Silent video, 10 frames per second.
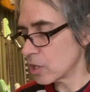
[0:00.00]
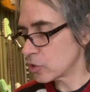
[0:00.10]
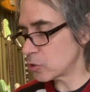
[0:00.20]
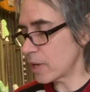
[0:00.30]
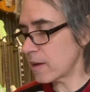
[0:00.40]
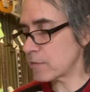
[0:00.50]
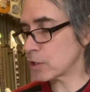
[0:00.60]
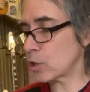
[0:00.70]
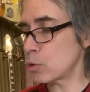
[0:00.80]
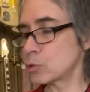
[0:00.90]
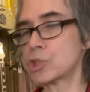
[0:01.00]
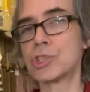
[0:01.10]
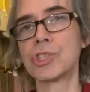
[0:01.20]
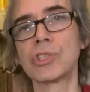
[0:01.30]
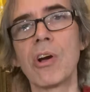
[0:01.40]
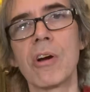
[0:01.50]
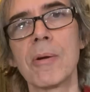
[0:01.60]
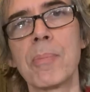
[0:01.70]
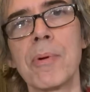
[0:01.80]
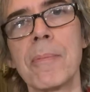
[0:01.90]
So now if it goes
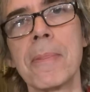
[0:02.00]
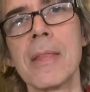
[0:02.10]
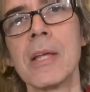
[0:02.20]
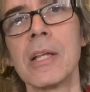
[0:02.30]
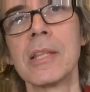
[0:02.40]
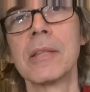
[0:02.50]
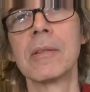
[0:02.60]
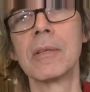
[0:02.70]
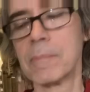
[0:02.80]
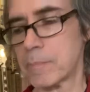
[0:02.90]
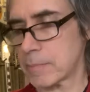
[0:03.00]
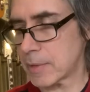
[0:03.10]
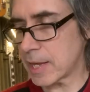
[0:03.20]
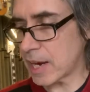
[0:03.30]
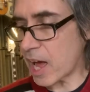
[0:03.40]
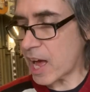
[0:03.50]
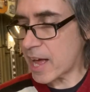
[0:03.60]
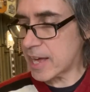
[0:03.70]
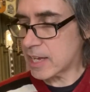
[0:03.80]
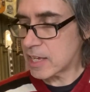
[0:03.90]
sharp and
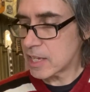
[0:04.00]
I